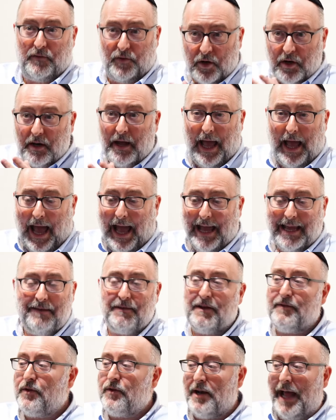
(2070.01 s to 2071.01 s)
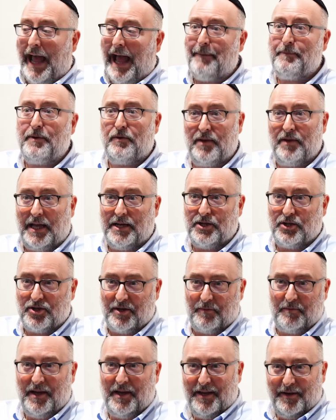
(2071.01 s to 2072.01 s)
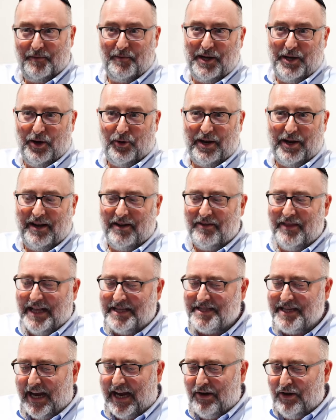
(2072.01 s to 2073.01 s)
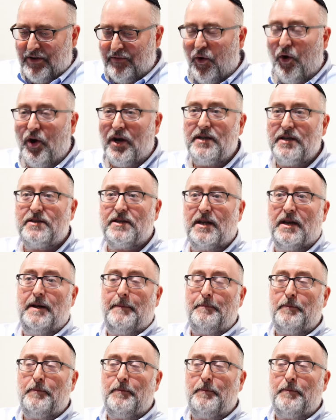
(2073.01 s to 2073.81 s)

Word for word: If you're not, even if you're in a happy relationship where you don't hear that scary voice,